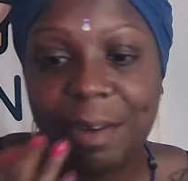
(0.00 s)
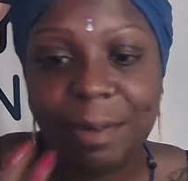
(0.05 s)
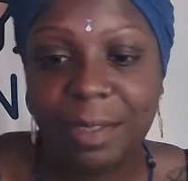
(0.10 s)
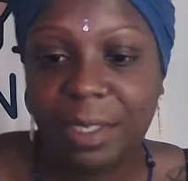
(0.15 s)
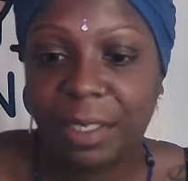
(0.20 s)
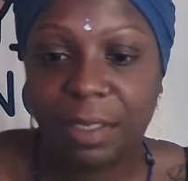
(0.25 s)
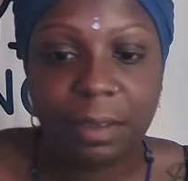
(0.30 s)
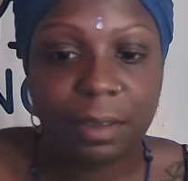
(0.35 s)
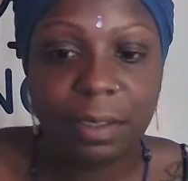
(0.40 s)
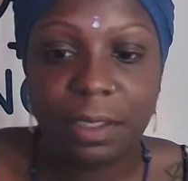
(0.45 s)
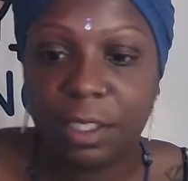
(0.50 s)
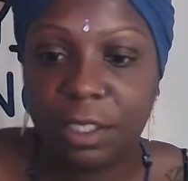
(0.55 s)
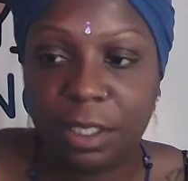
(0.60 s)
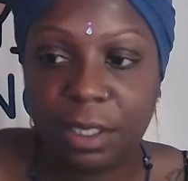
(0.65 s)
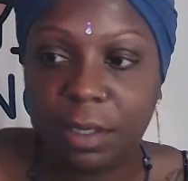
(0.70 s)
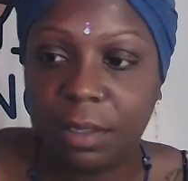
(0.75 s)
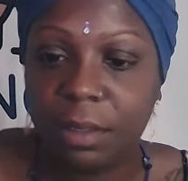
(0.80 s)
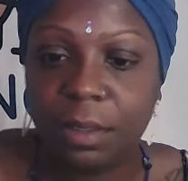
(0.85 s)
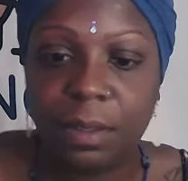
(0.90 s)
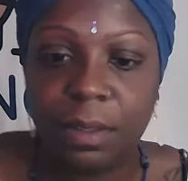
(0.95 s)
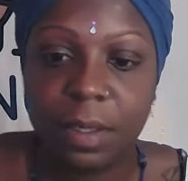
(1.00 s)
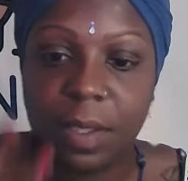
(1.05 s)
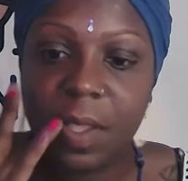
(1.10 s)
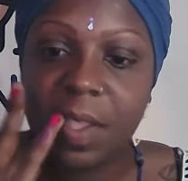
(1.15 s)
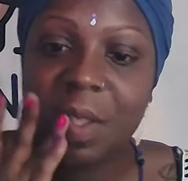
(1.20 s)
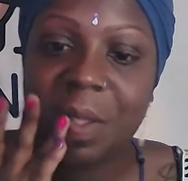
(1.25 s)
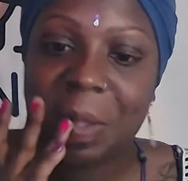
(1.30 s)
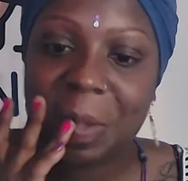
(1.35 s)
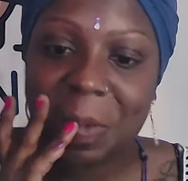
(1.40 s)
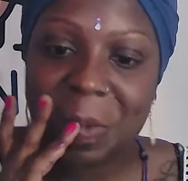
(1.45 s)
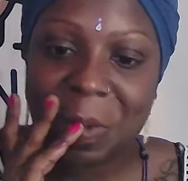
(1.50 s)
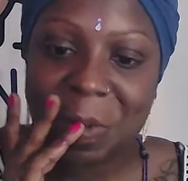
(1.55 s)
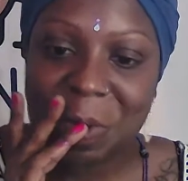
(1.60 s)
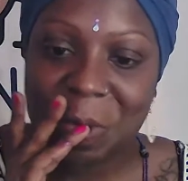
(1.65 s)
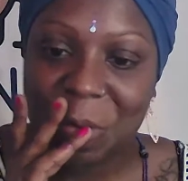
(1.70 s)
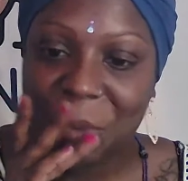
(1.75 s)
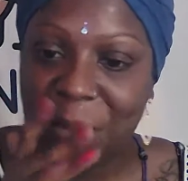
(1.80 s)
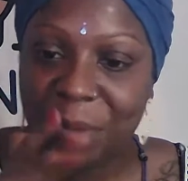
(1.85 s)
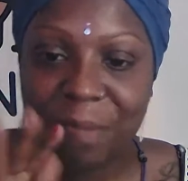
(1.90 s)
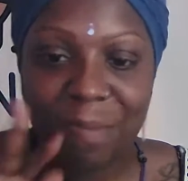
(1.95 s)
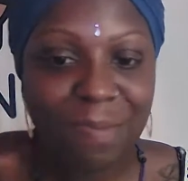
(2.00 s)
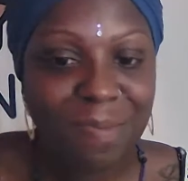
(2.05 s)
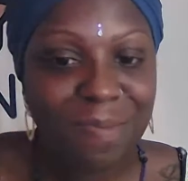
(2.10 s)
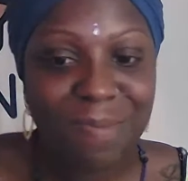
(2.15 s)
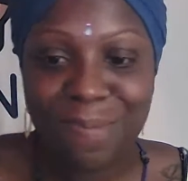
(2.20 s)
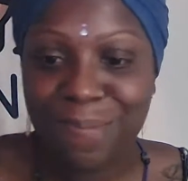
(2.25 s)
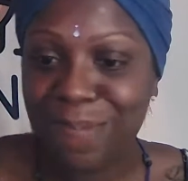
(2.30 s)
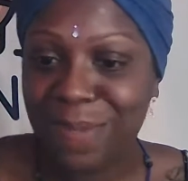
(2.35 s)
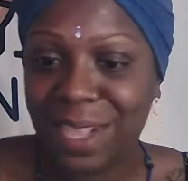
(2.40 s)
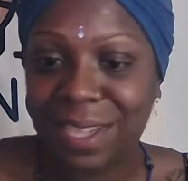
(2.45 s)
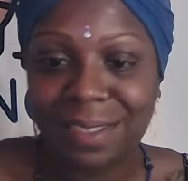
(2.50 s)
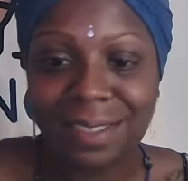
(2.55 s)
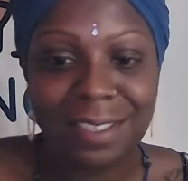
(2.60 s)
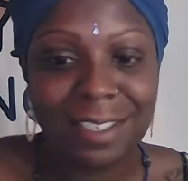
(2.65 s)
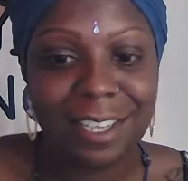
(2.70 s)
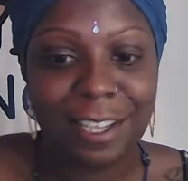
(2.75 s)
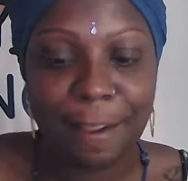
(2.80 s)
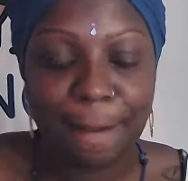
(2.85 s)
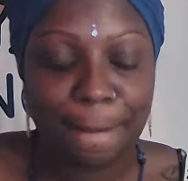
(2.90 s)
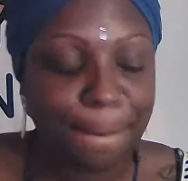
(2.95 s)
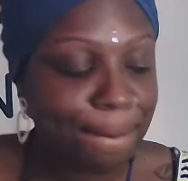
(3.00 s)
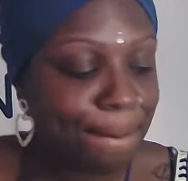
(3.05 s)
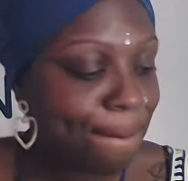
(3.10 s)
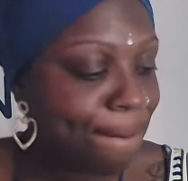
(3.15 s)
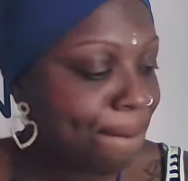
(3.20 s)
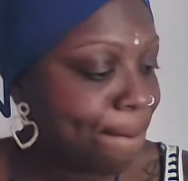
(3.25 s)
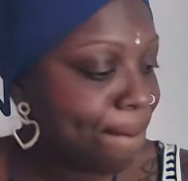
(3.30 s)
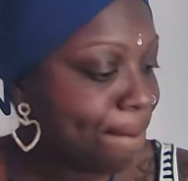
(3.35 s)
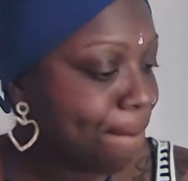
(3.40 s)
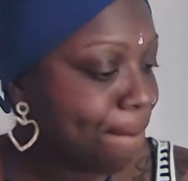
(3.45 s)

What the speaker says: Everything is just not today.